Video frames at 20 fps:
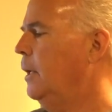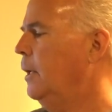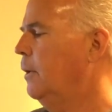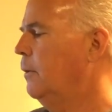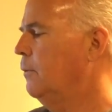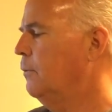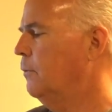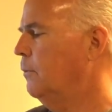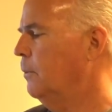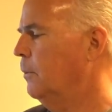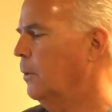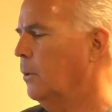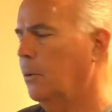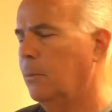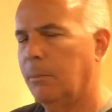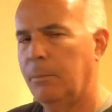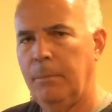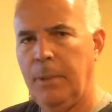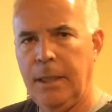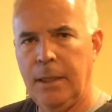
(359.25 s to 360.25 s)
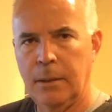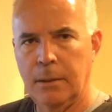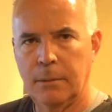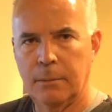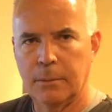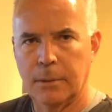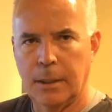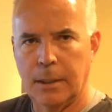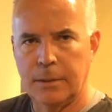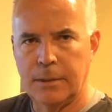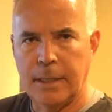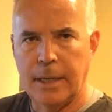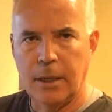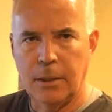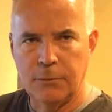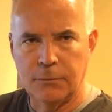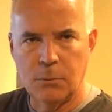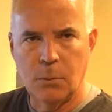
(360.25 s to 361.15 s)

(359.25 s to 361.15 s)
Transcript: is being uh, touted